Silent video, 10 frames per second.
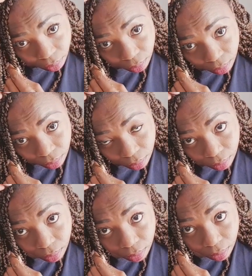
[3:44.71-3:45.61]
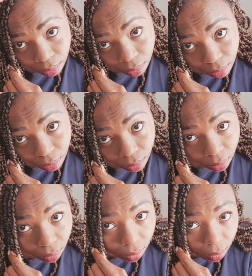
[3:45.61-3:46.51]
with that concoction
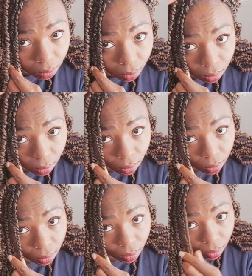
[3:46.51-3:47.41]
I showed a